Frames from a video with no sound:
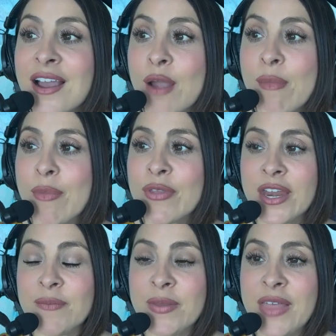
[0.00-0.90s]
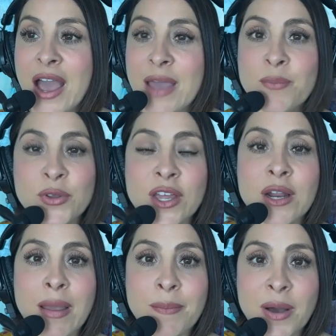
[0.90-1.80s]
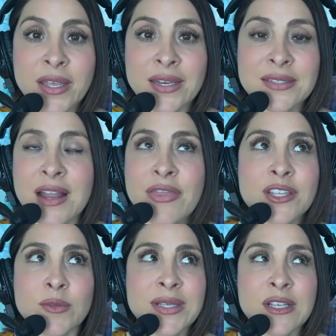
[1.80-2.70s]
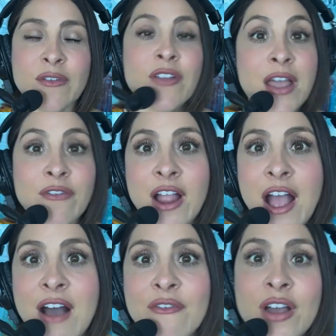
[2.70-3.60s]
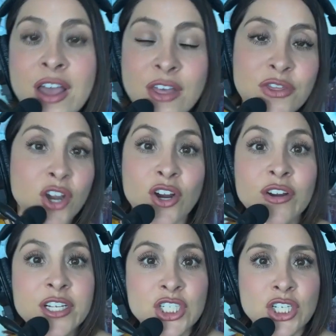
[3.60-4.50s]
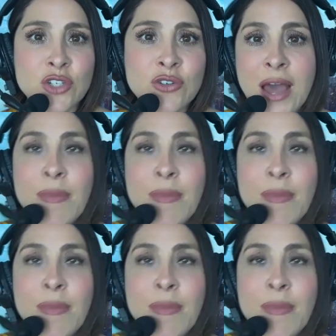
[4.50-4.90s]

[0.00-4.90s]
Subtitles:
I remember that I put that on my bucket list and I thought to myself, I'll never have the courage to do that.